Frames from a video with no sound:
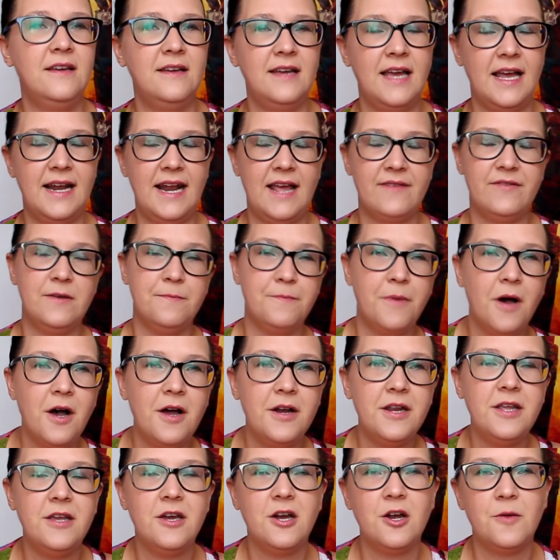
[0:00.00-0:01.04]
and having
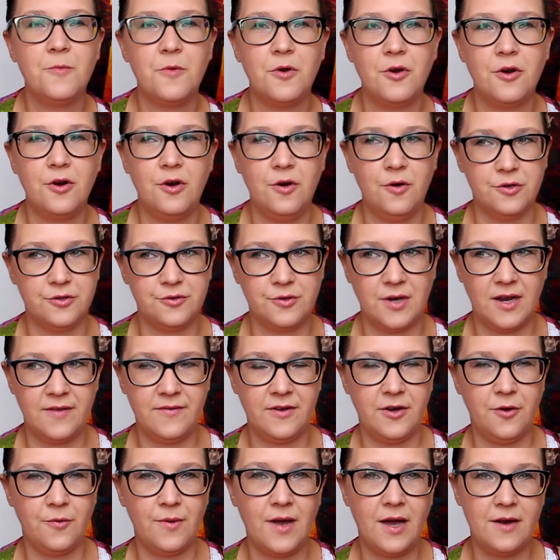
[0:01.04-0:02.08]
body armor or
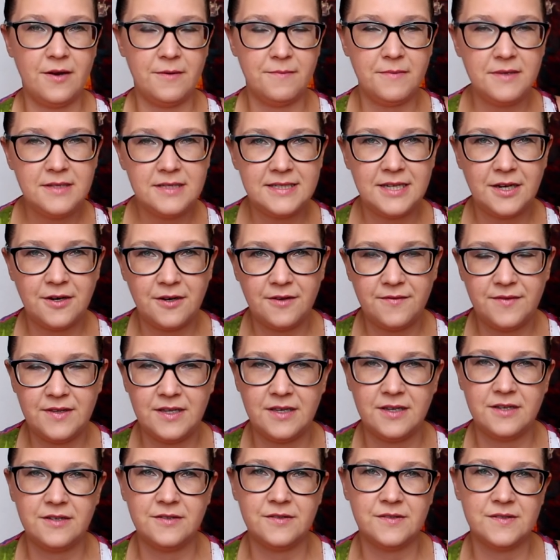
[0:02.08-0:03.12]
driving around in military
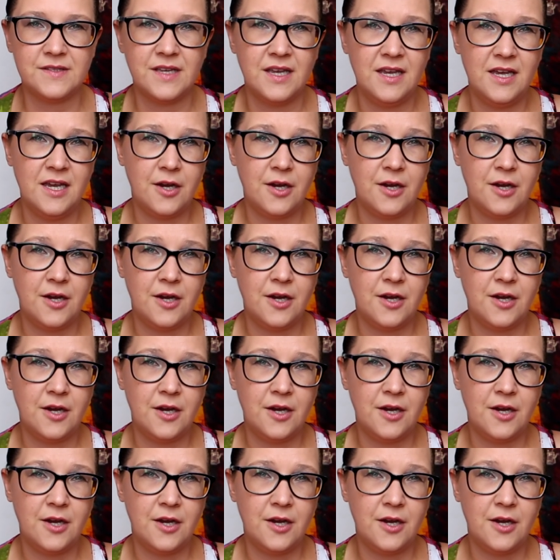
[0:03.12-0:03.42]
vehicles